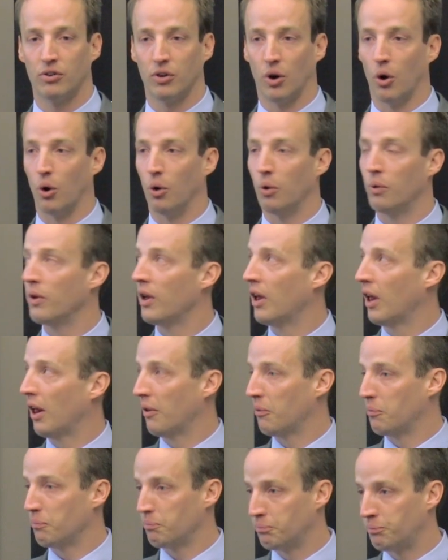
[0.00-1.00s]
So
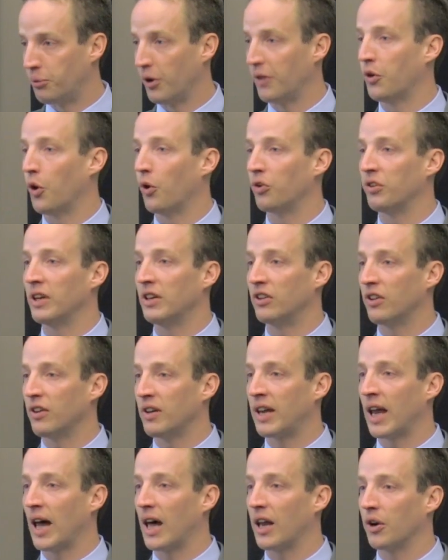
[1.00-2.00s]
put those into
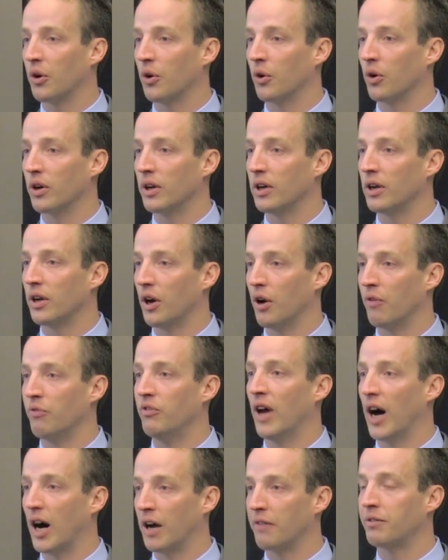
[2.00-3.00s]
the category of
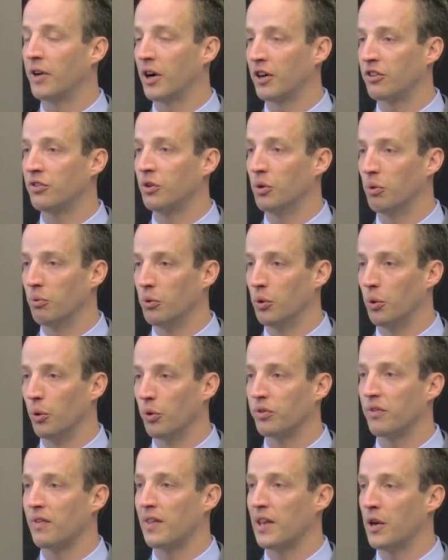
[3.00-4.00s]
non-functional
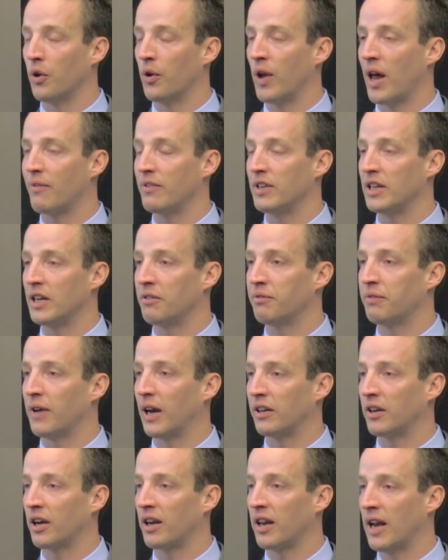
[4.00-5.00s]
rules that they don't have any
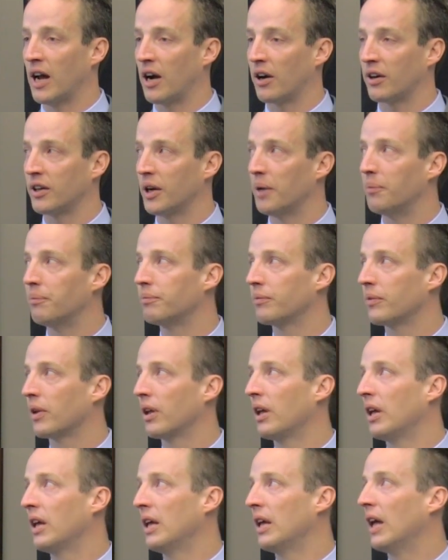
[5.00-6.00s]
effect on an outcome.
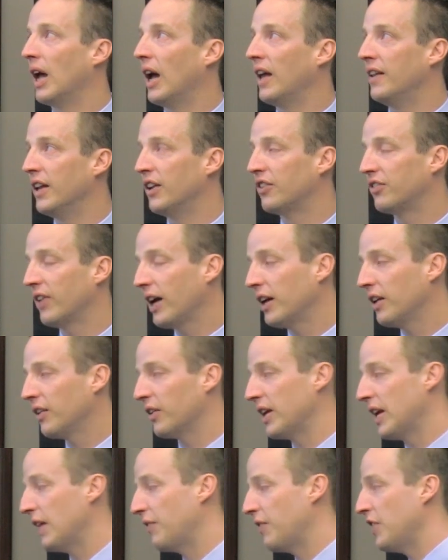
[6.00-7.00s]
And then
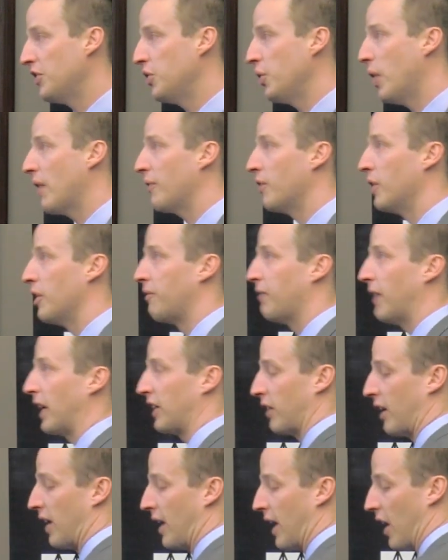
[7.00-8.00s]
secondly, if they do have an
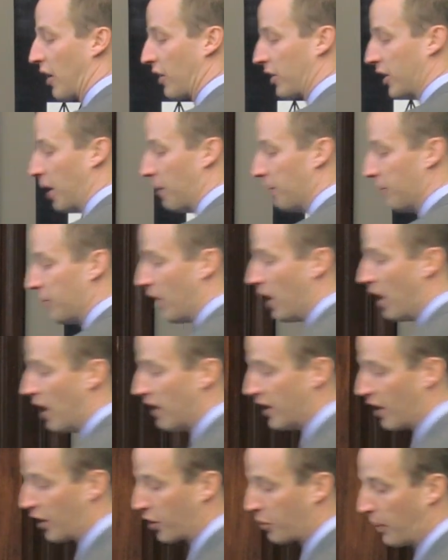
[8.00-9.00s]
effect on an outcome,
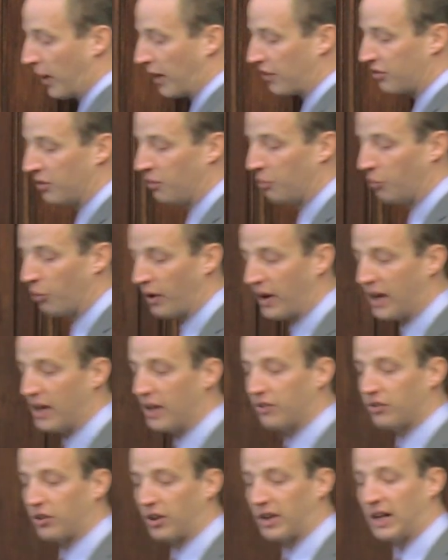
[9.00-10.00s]
another question
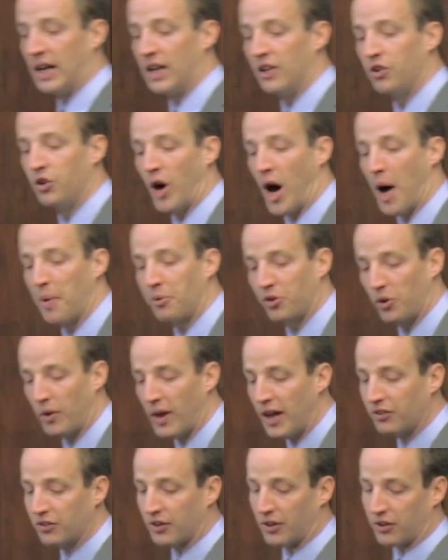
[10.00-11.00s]
relates again to
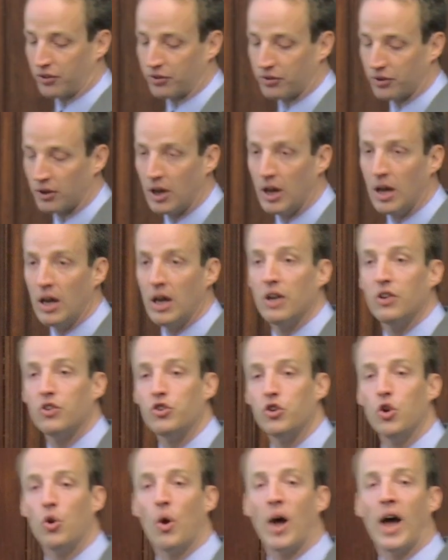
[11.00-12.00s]
obsolescence.
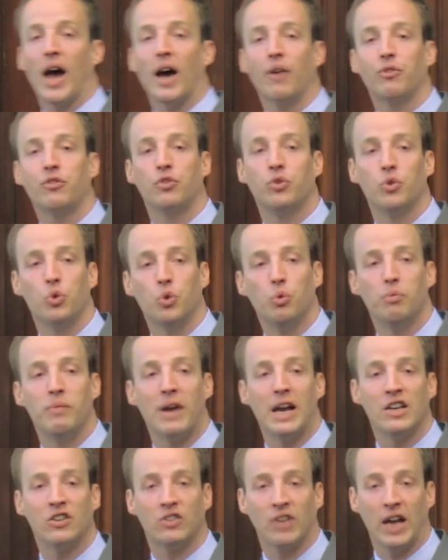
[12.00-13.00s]
Do you have to
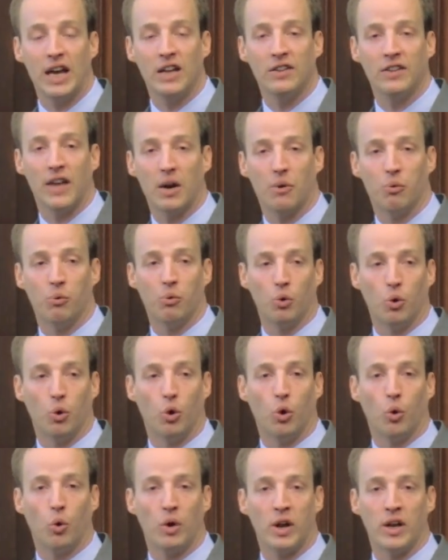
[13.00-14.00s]
maintain that
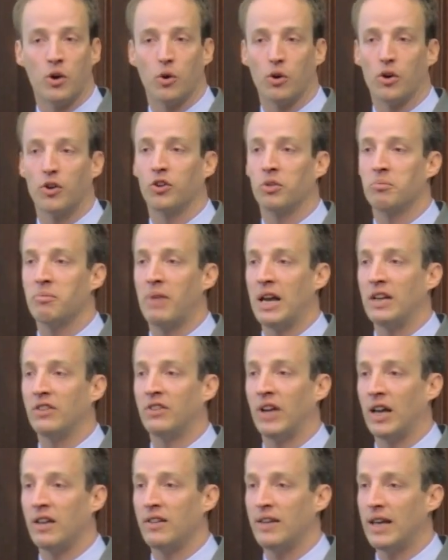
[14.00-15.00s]
rule in order to
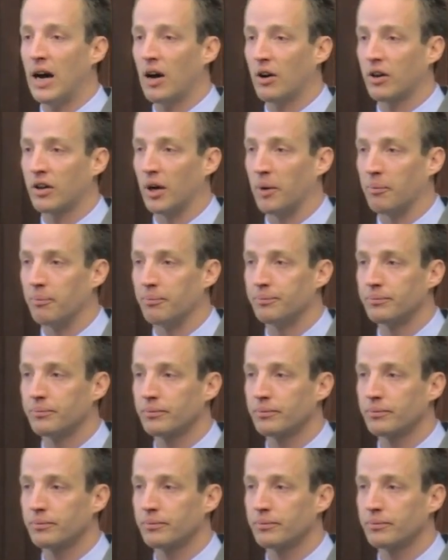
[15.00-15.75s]
maintain the outcome?